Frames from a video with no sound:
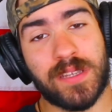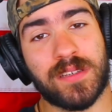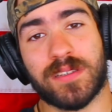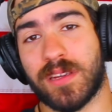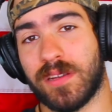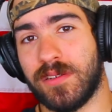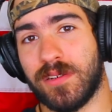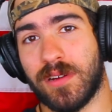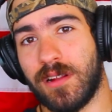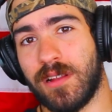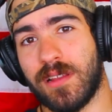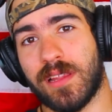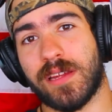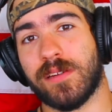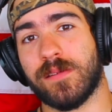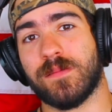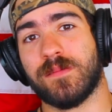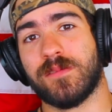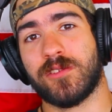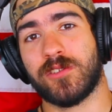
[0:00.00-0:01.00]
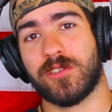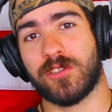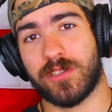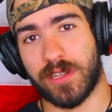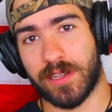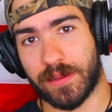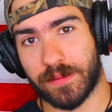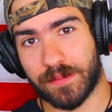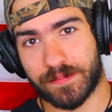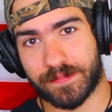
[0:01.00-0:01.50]
he said, y'all ain't
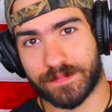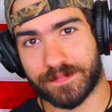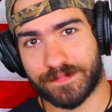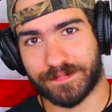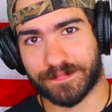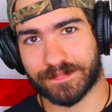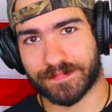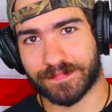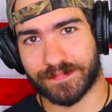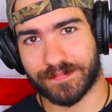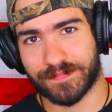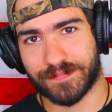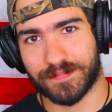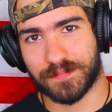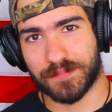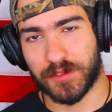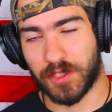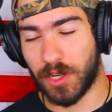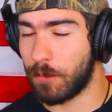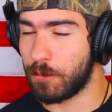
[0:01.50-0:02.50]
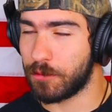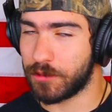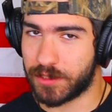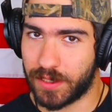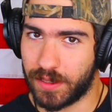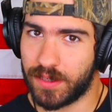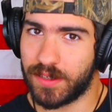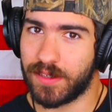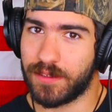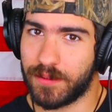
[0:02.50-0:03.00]
shit. Y'all
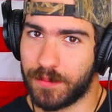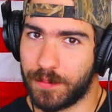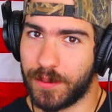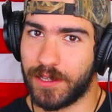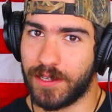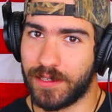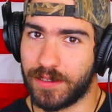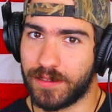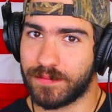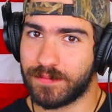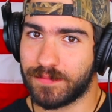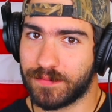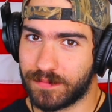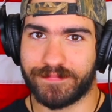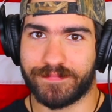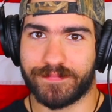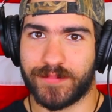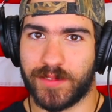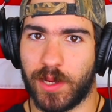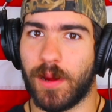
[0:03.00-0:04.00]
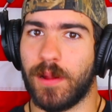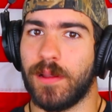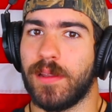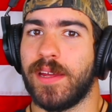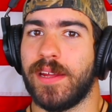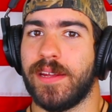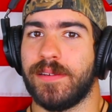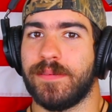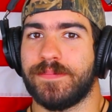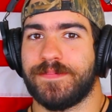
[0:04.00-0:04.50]
pretending to be,
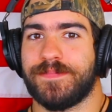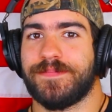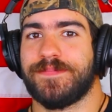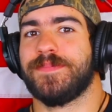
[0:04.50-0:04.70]
y'all ain't.